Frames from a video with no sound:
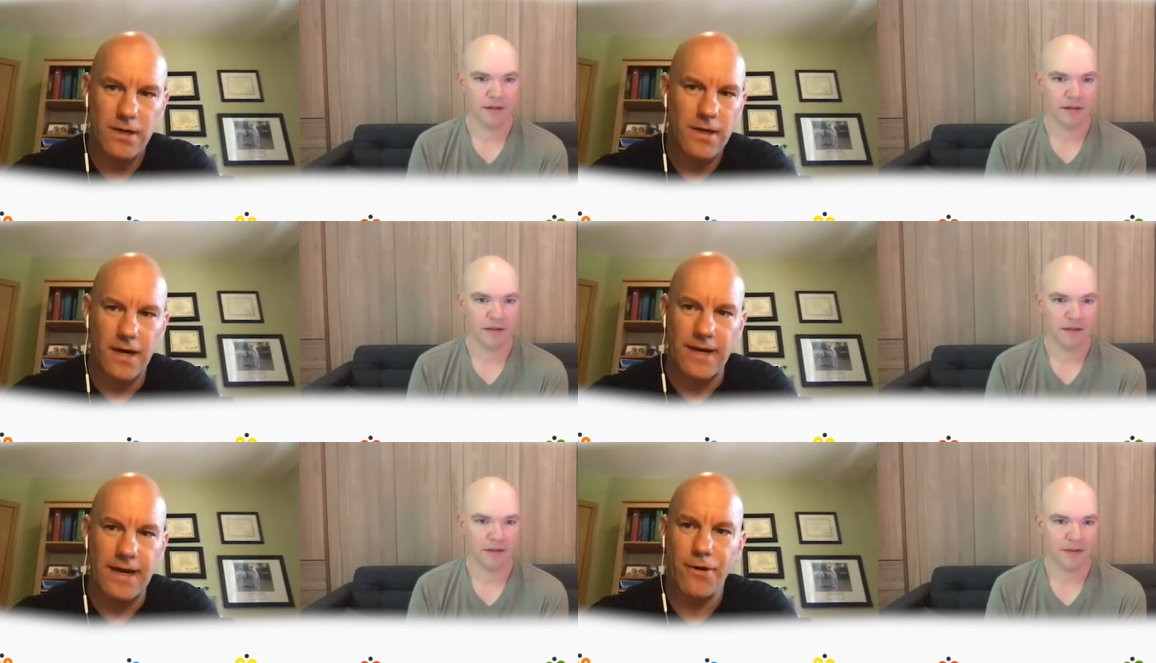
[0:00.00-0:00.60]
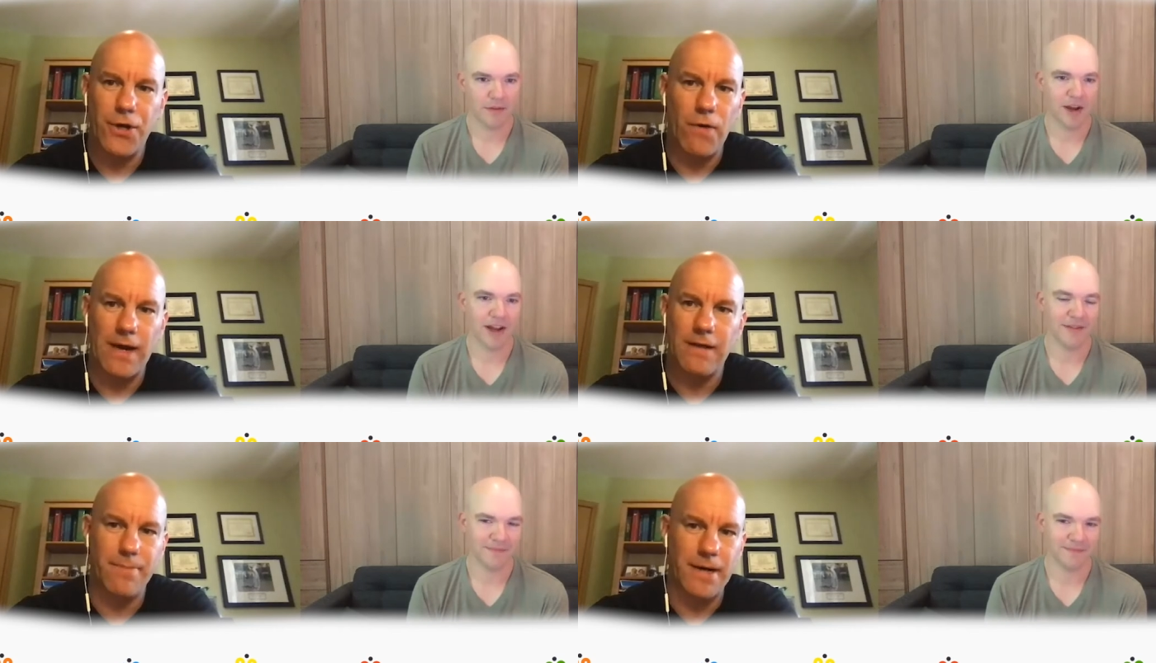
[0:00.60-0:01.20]
Speaker 1: And I don't know
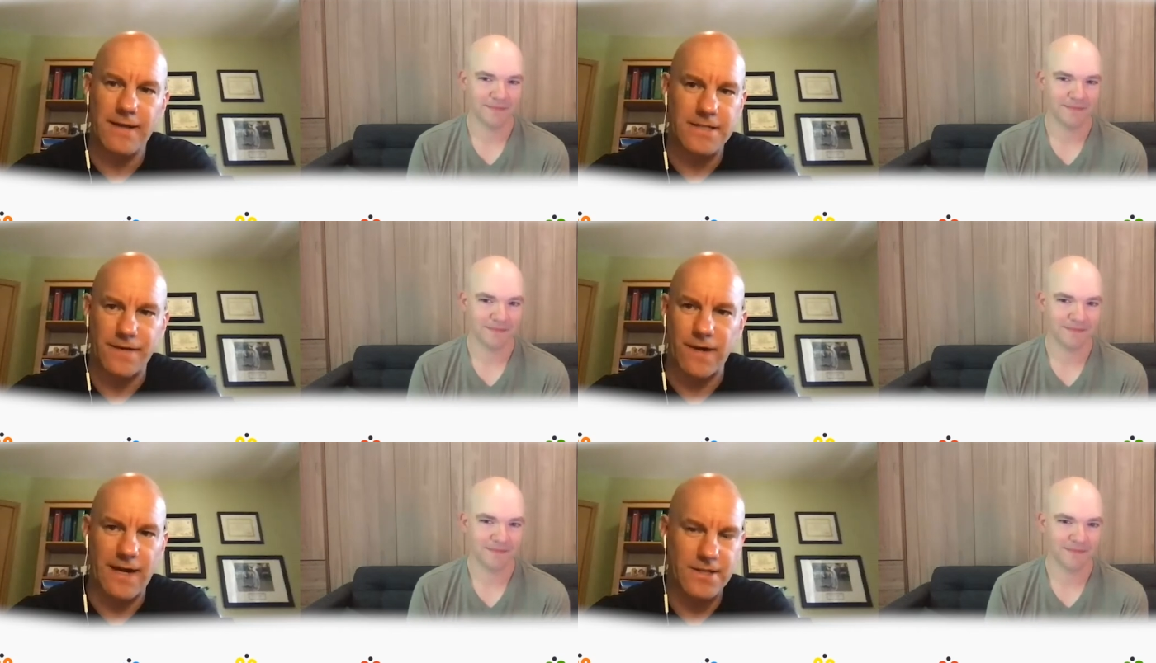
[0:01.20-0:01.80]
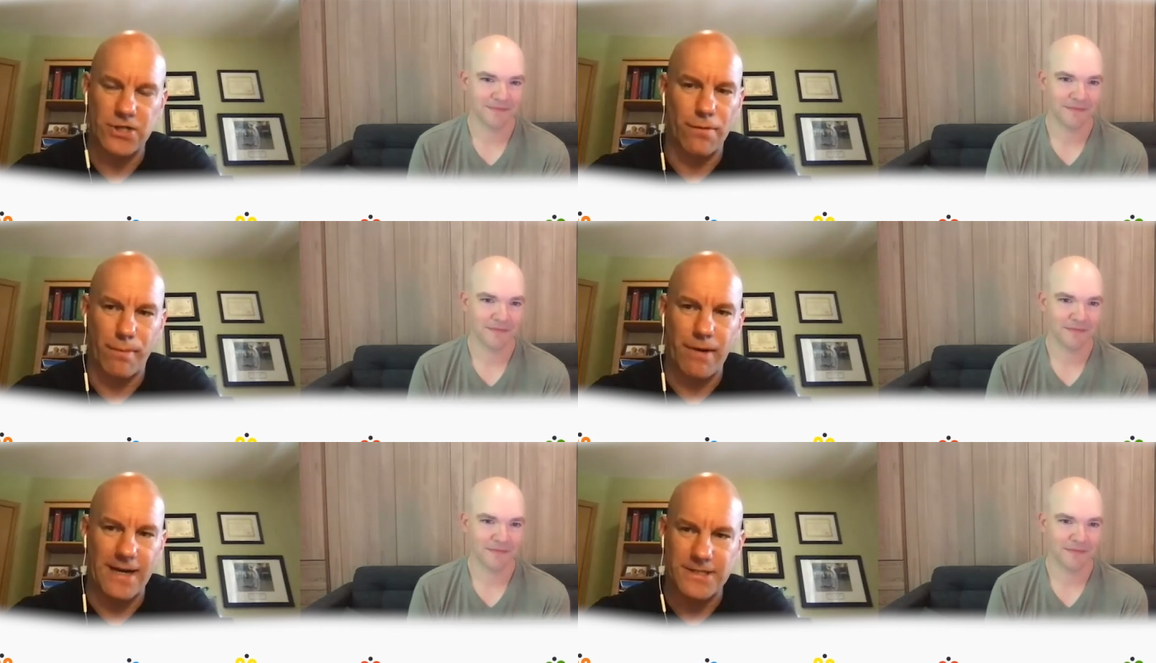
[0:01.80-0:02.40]
anybody that's ever had the scope of
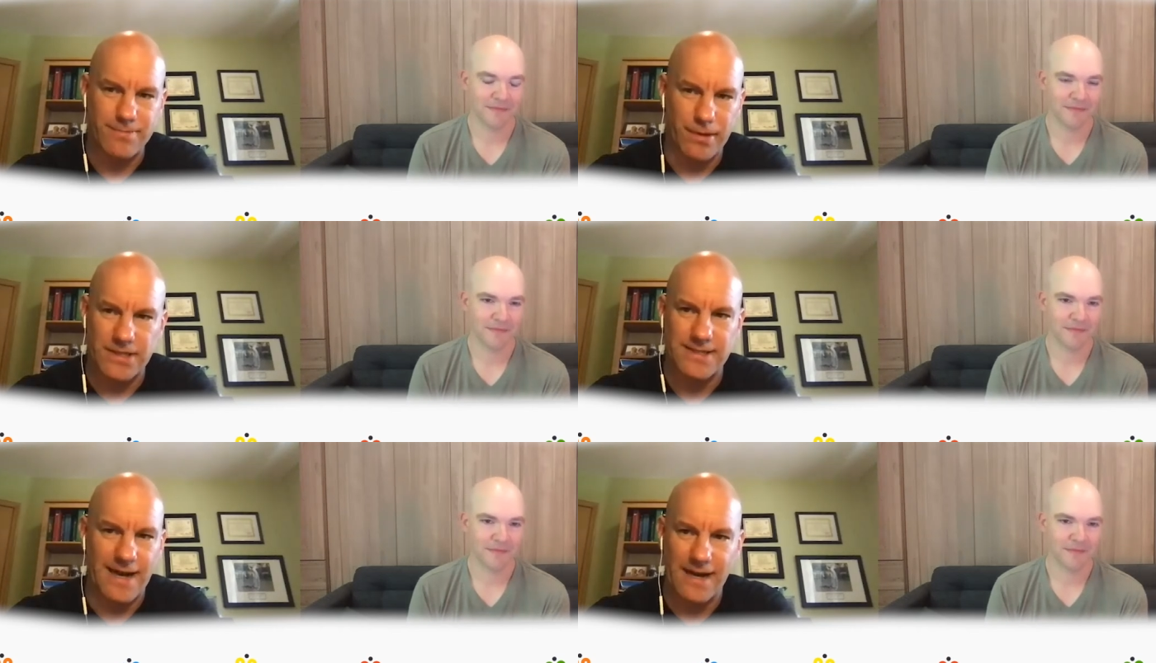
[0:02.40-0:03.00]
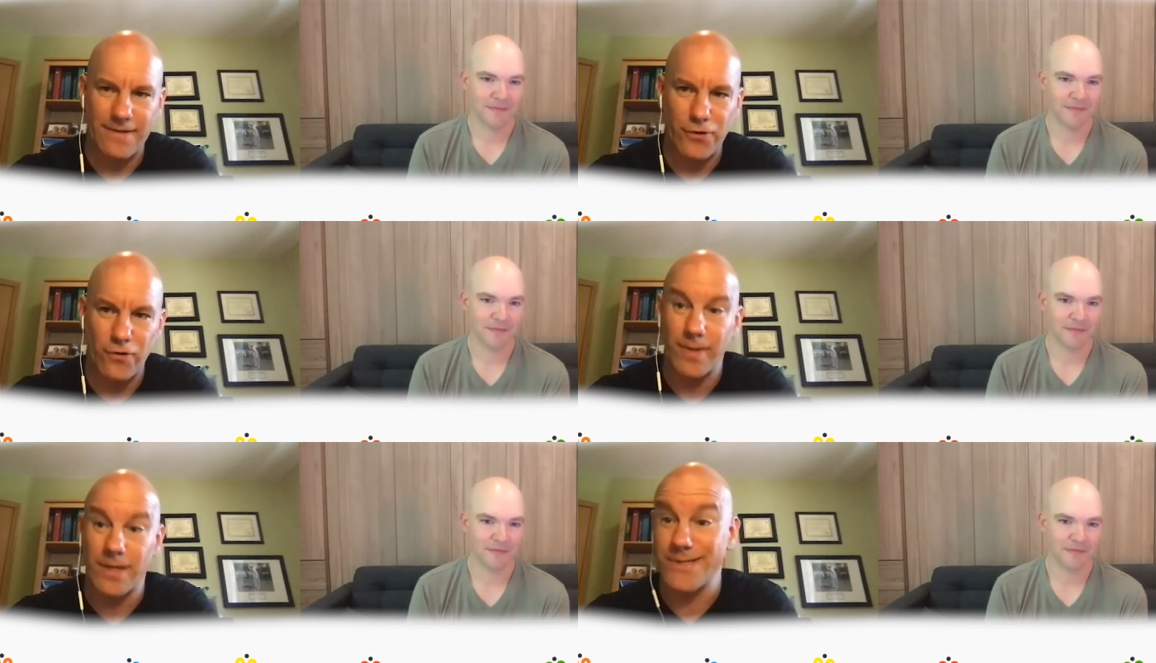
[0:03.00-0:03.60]
practice. Please knock on their
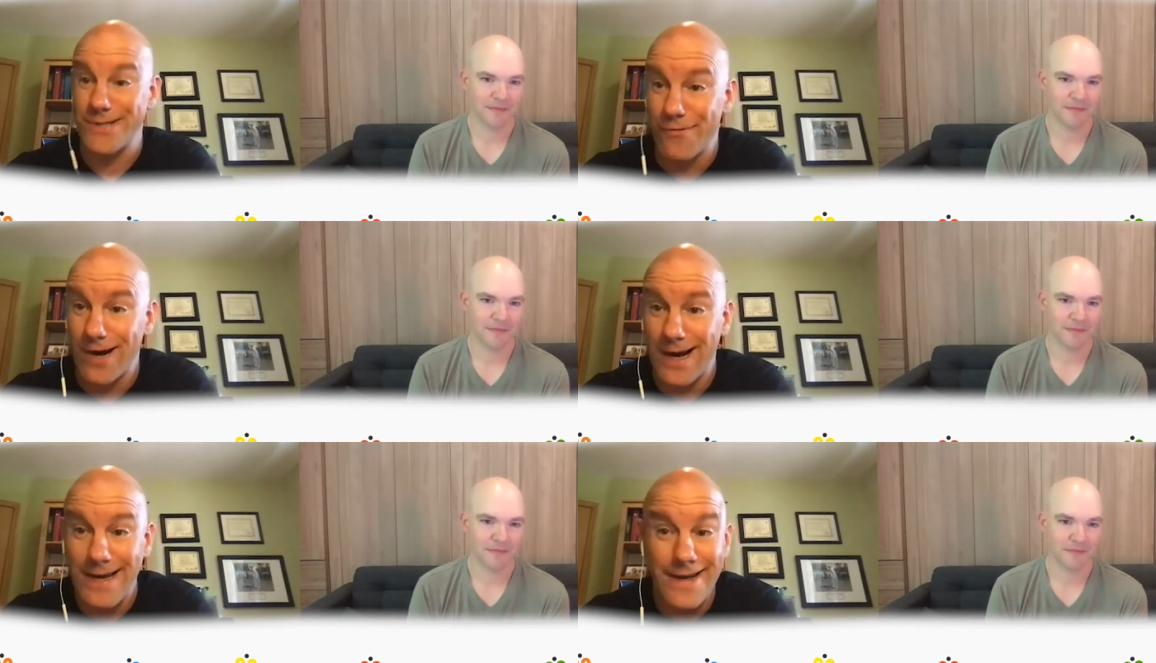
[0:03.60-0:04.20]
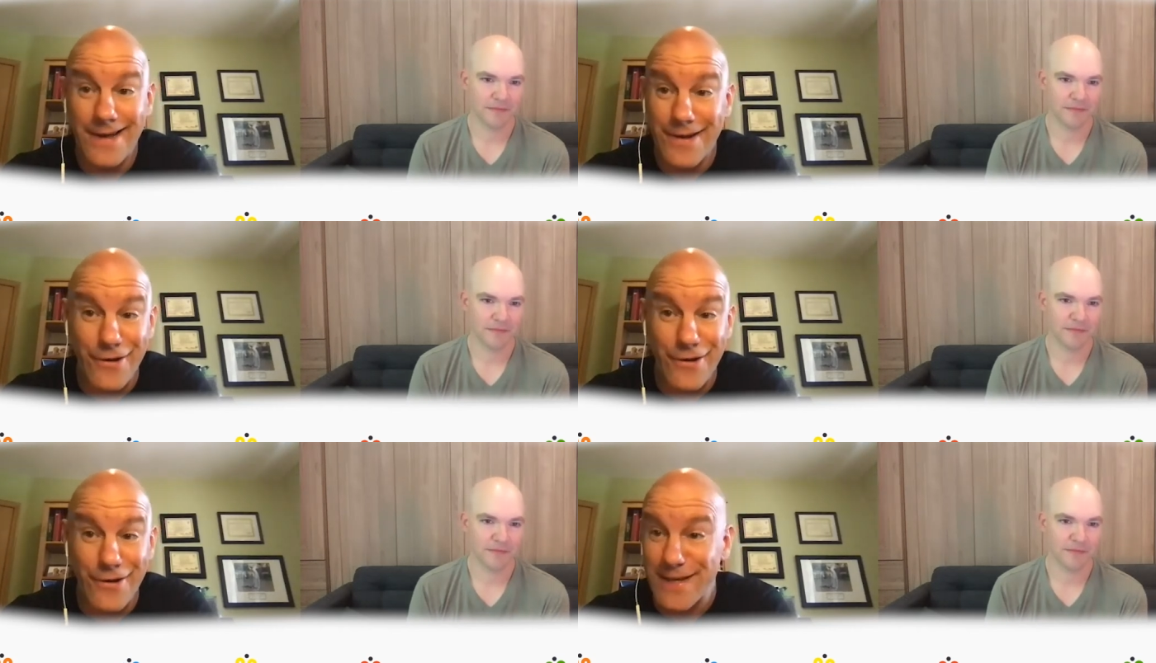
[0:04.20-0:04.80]
door because you know why?
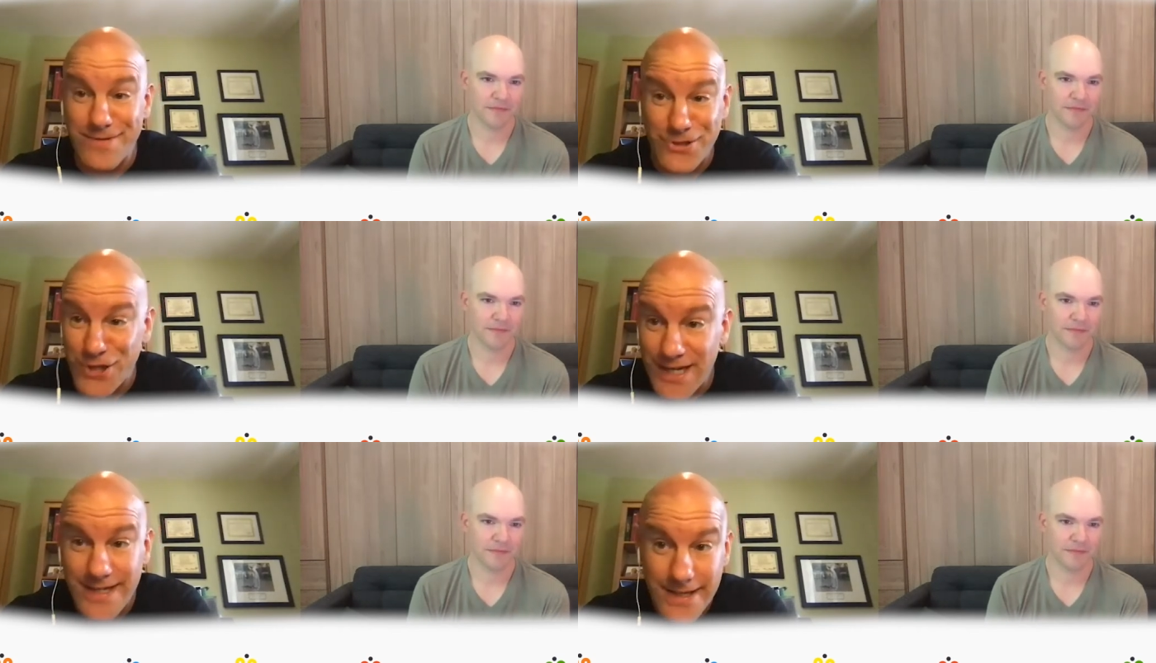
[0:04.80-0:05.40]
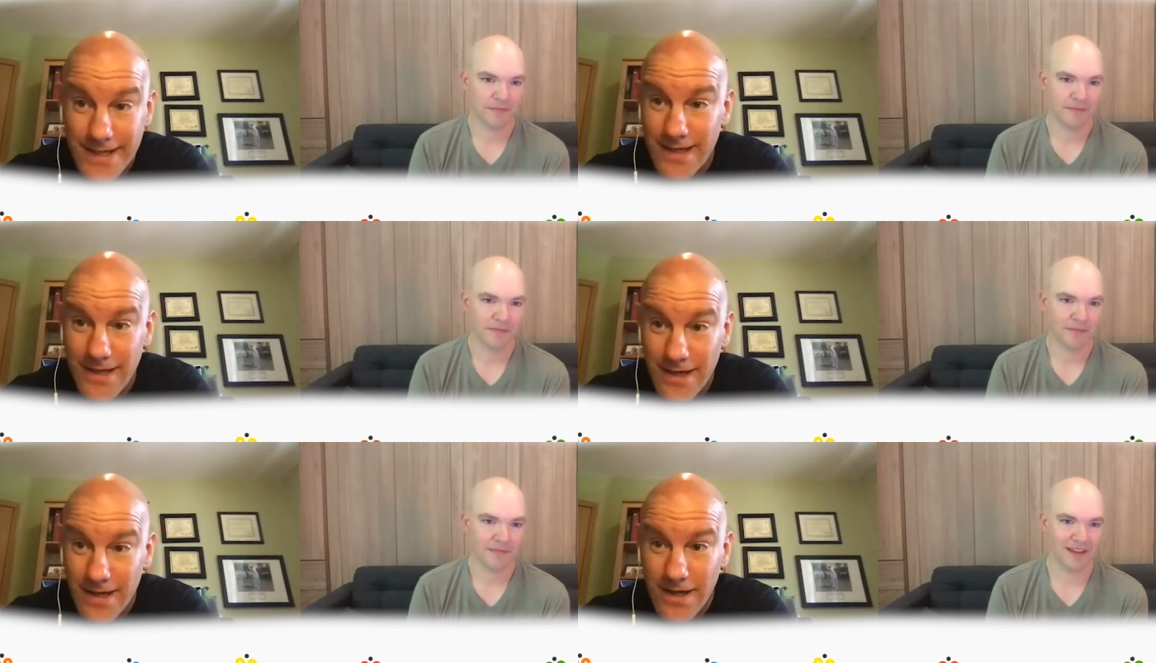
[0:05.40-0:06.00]
Nobody gives a shit.
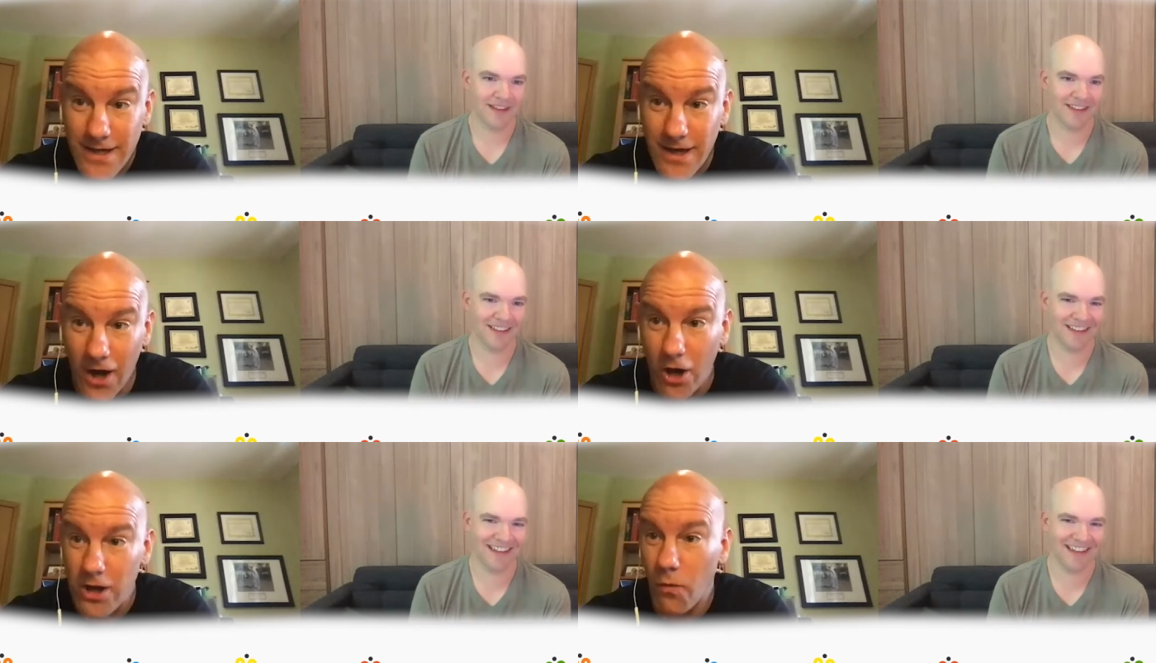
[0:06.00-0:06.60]
All it